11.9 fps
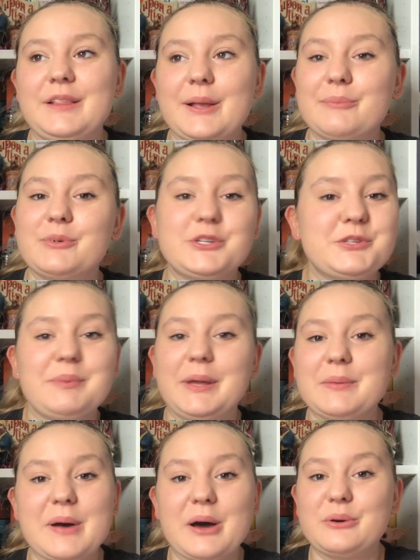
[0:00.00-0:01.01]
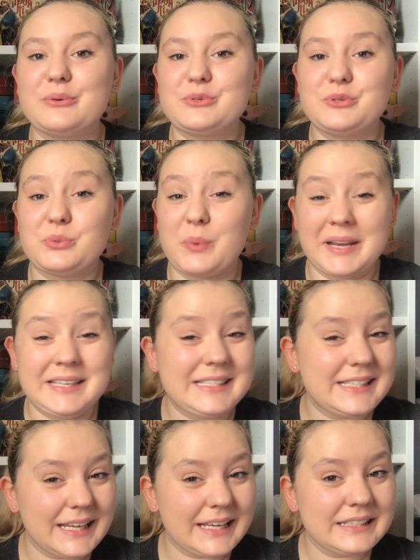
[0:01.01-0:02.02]
There must be about
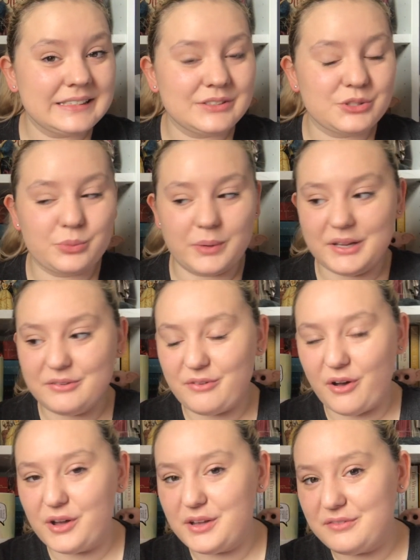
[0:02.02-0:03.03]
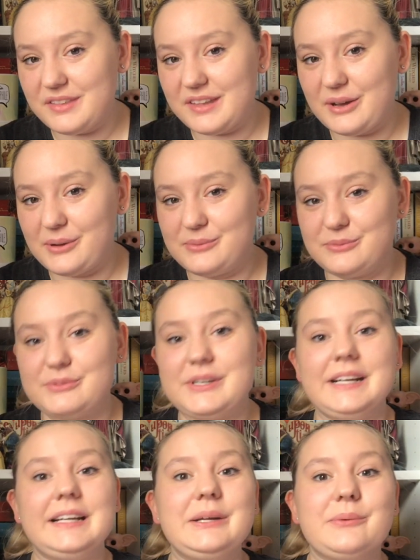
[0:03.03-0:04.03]
20 25 that I
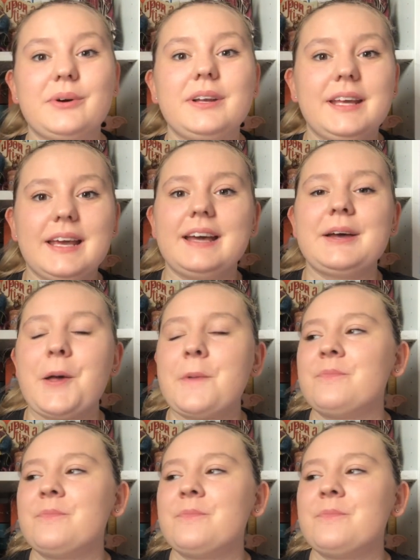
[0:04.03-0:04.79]
really want to get.